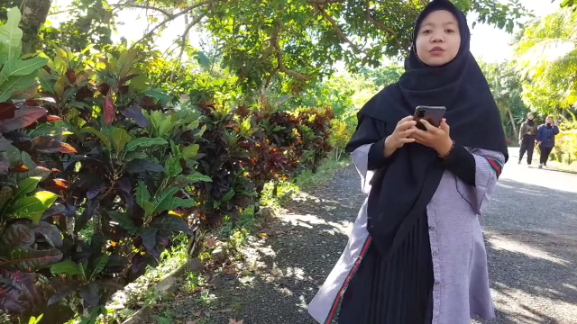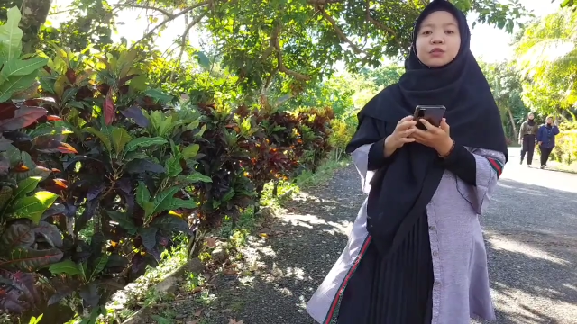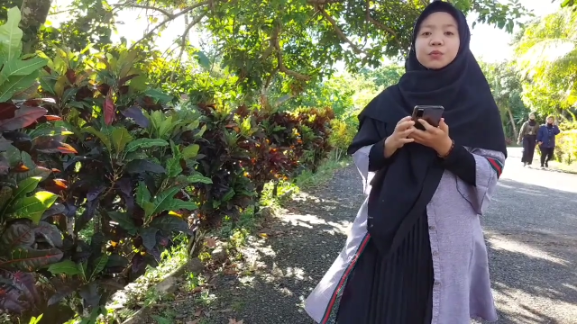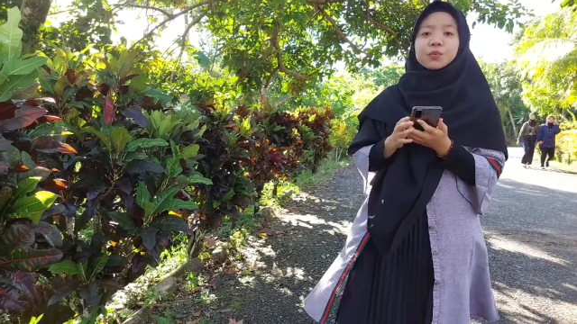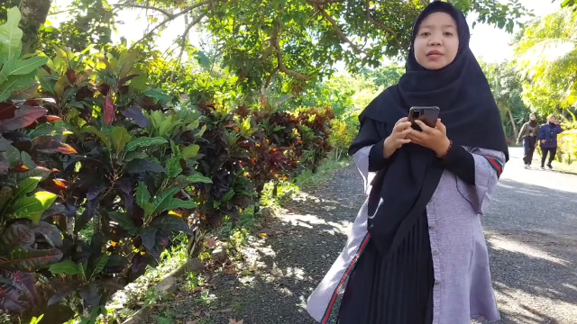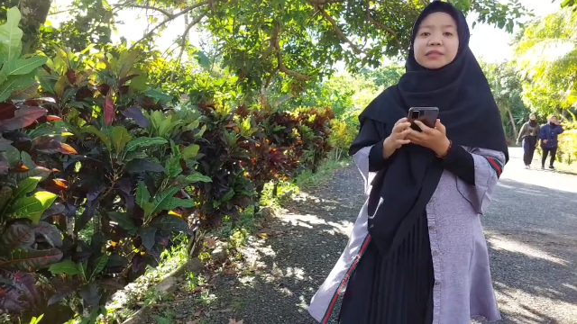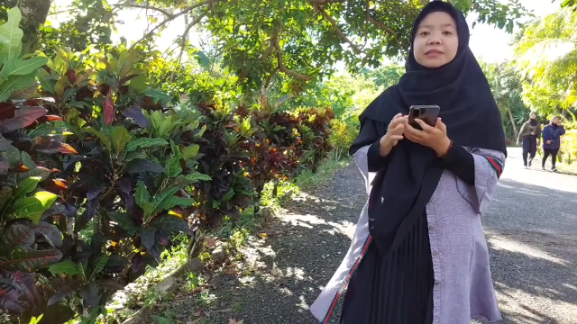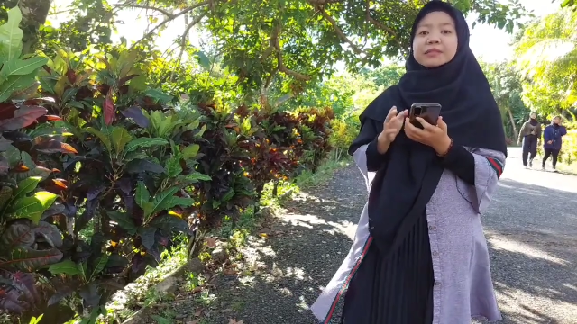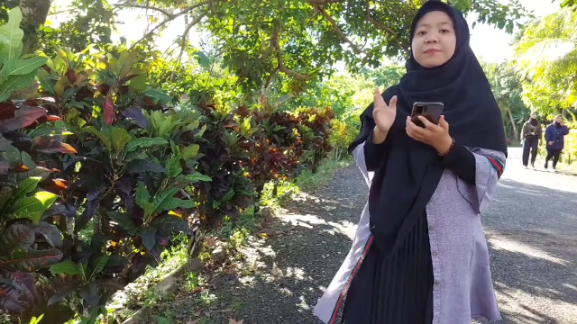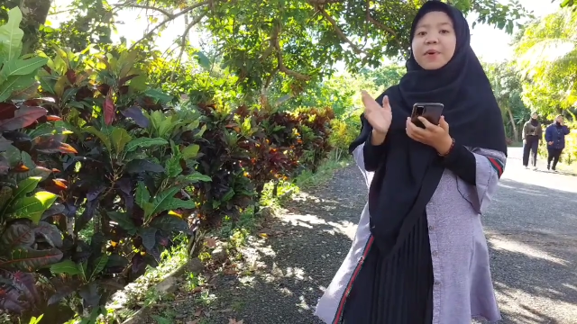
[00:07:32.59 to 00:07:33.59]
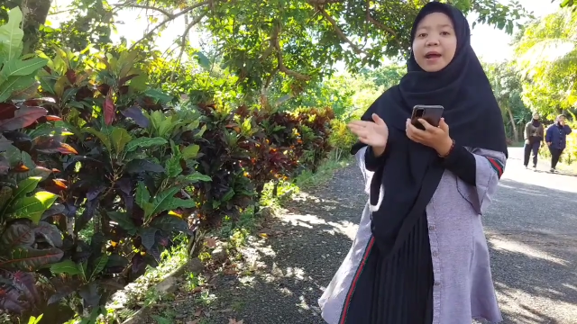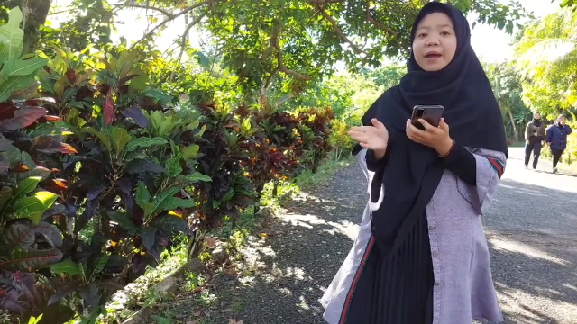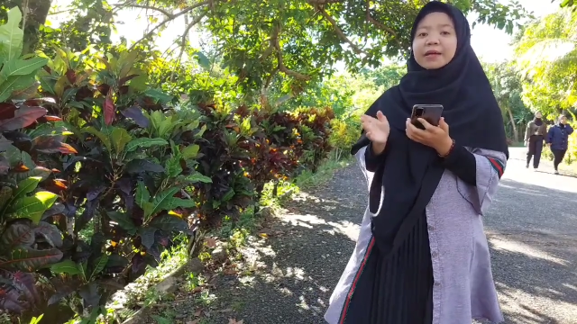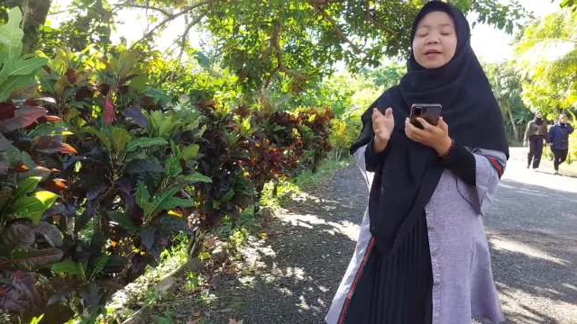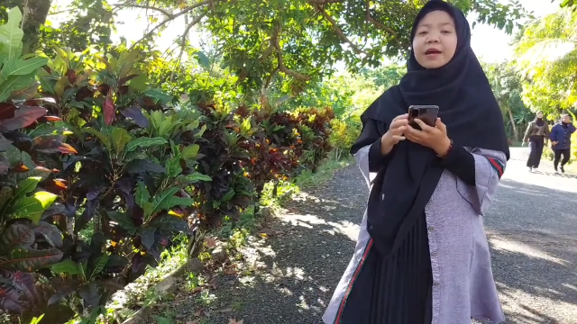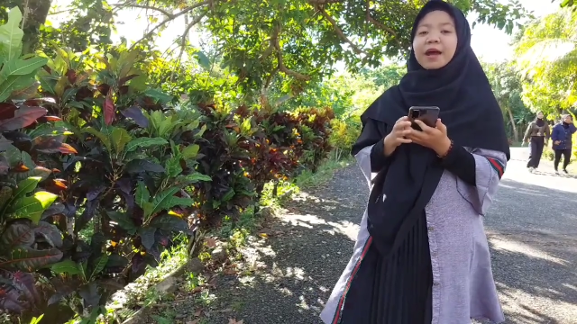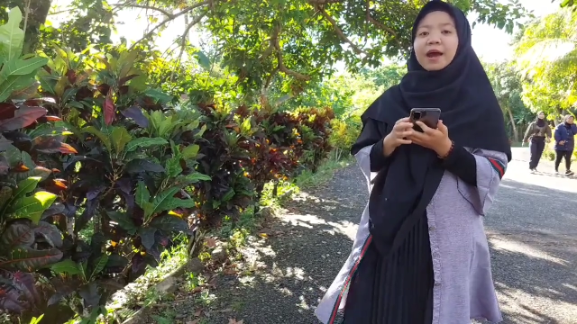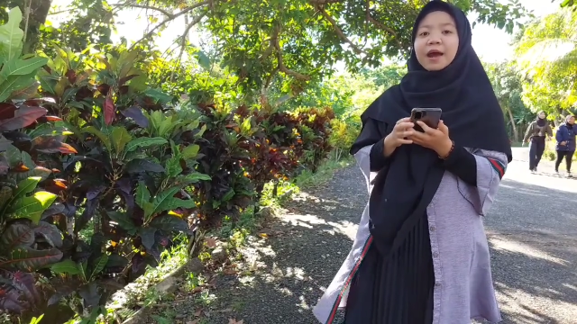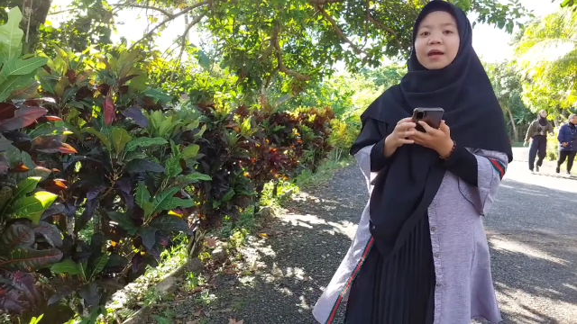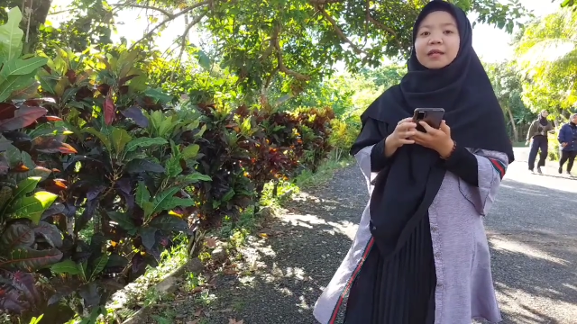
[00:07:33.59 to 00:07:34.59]
towards the back,
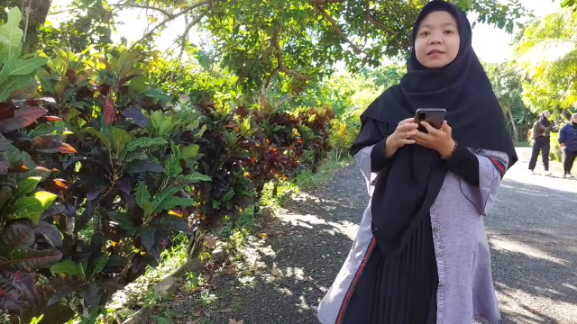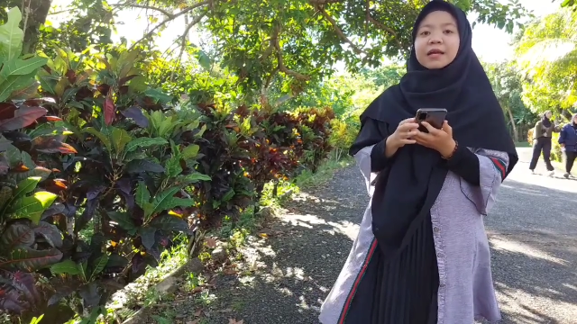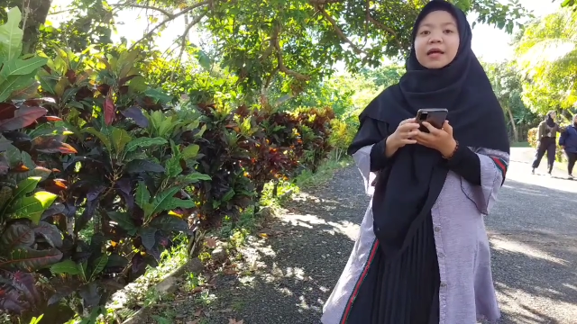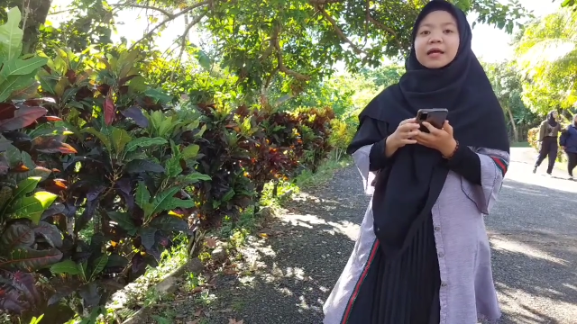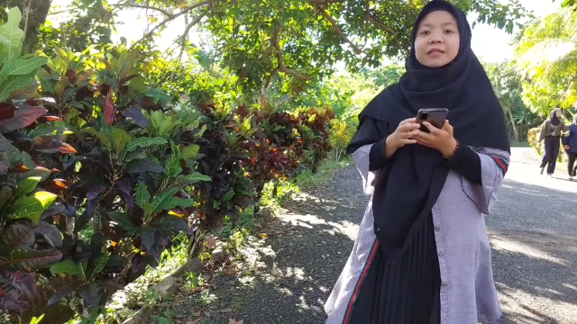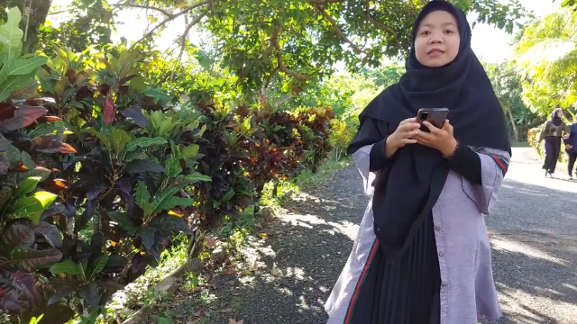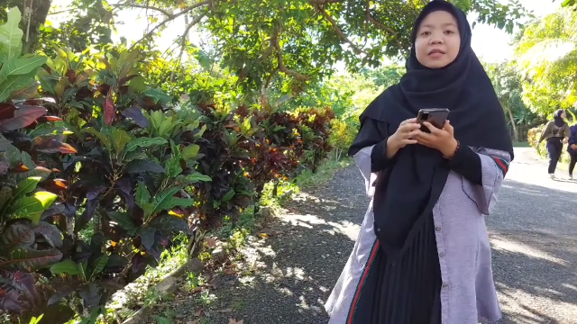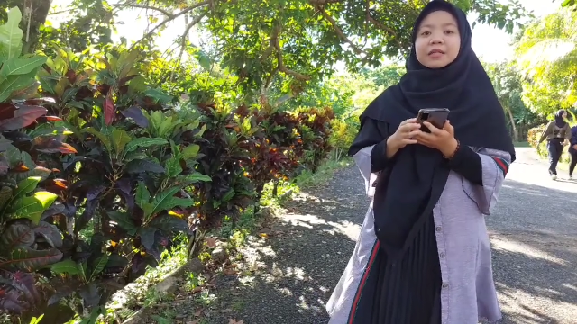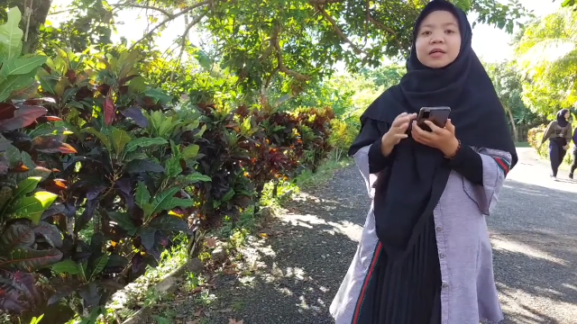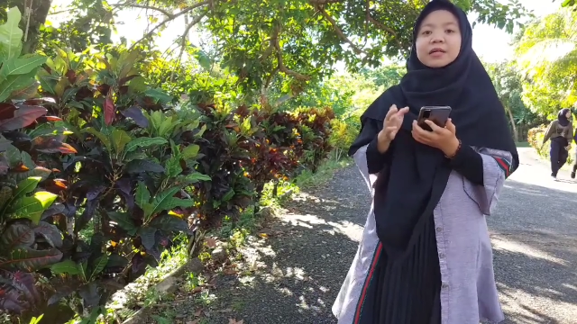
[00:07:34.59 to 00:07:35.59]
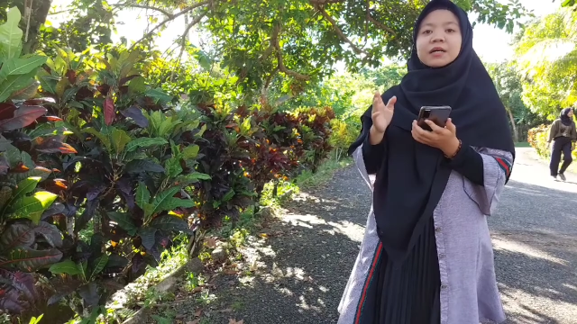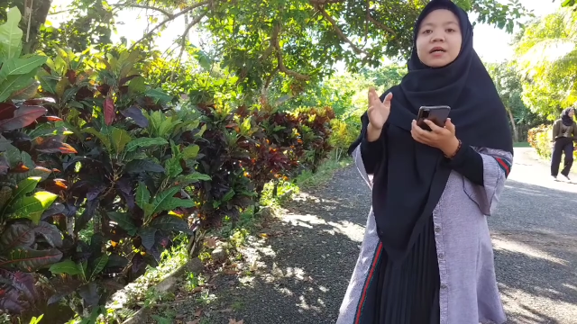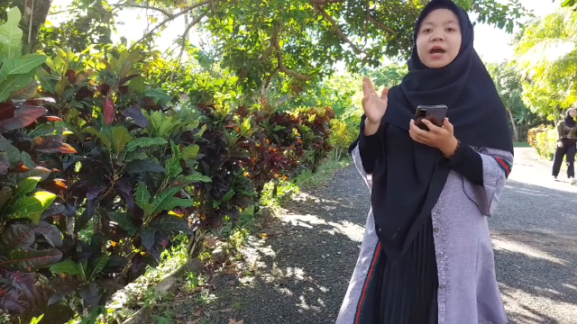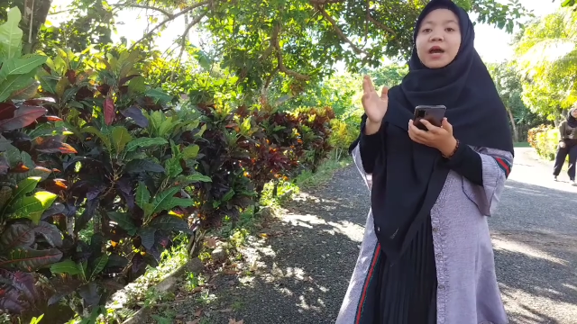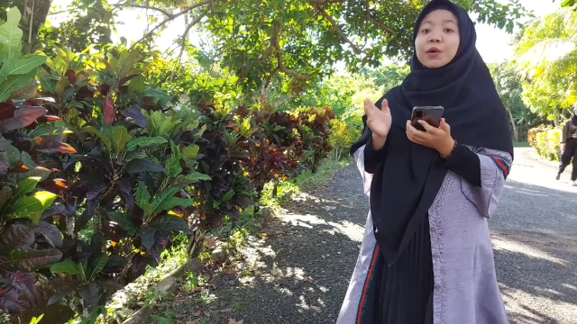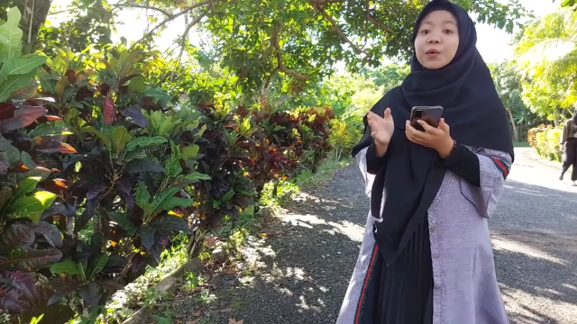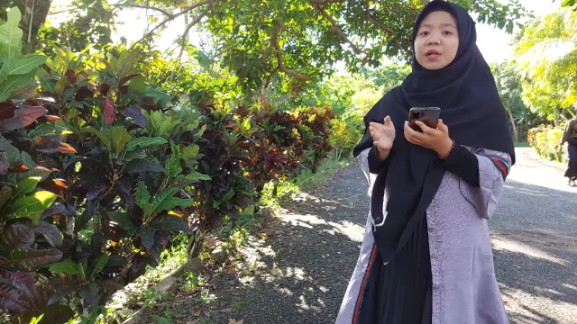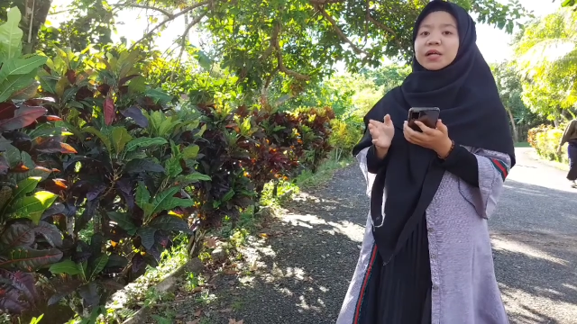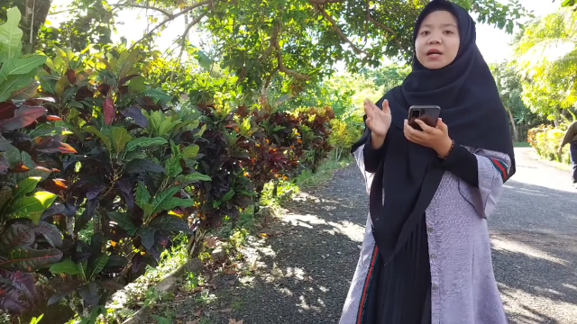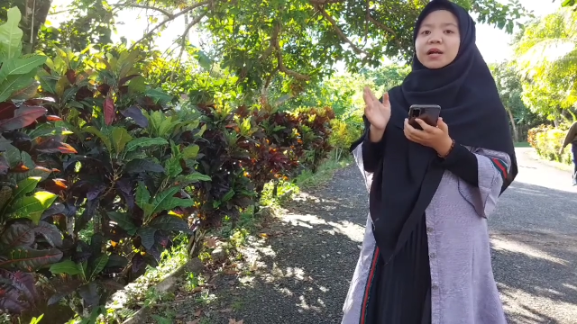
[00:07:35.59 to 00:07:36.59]
and the
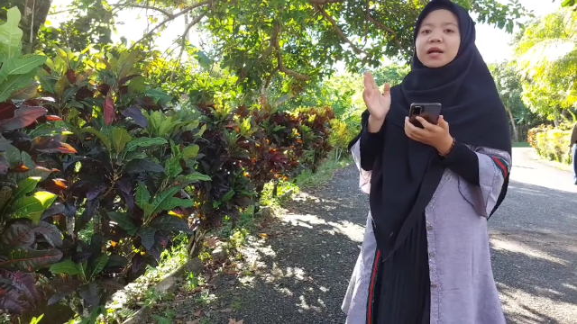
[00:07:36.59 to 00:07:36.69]
angular